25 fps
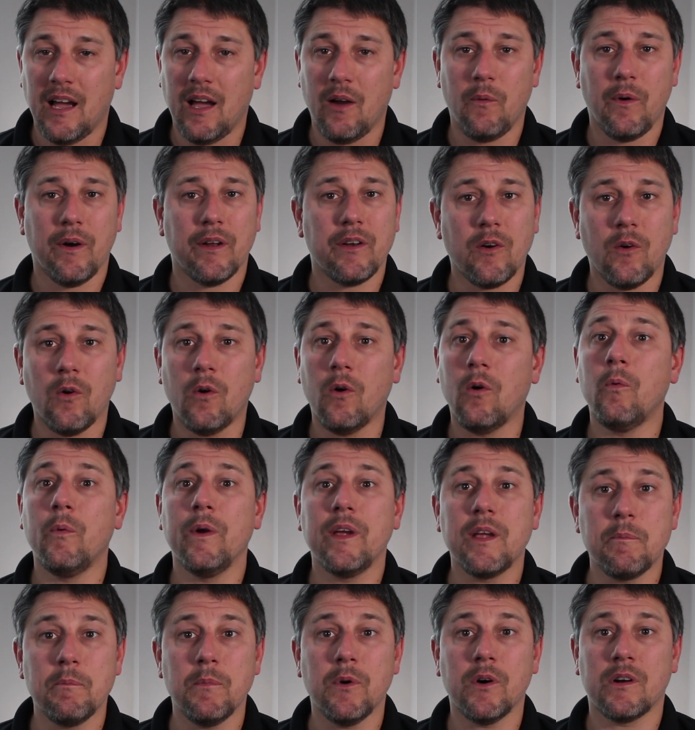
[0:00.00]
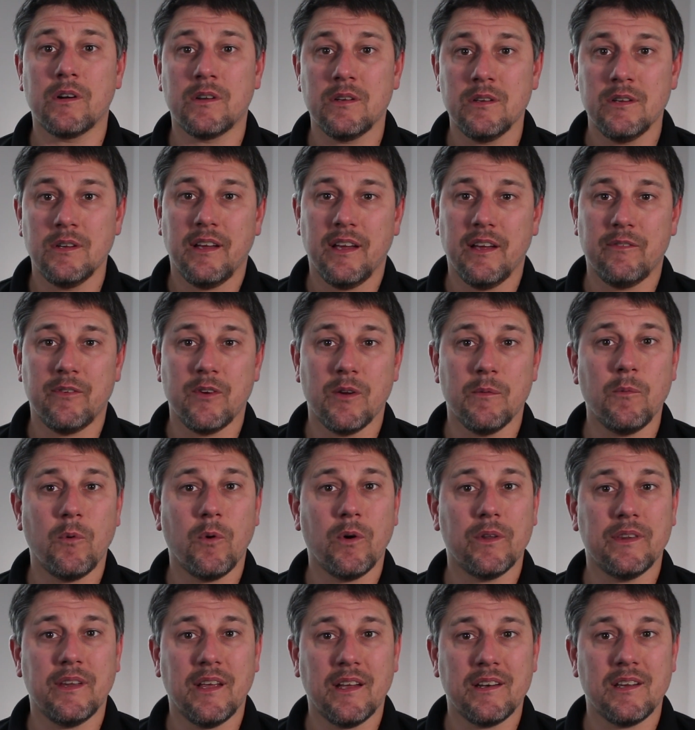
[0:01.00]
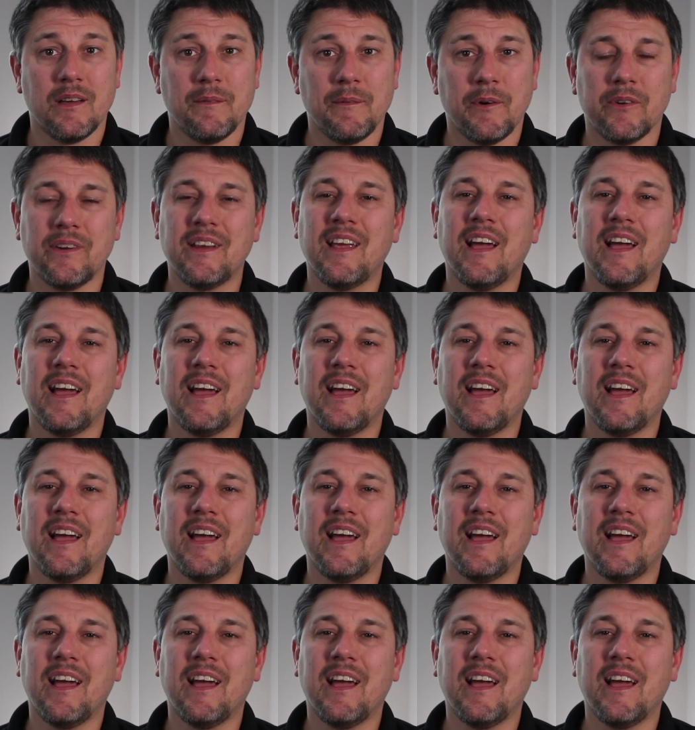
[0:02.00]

I want a whole week booked if you're more than that time out.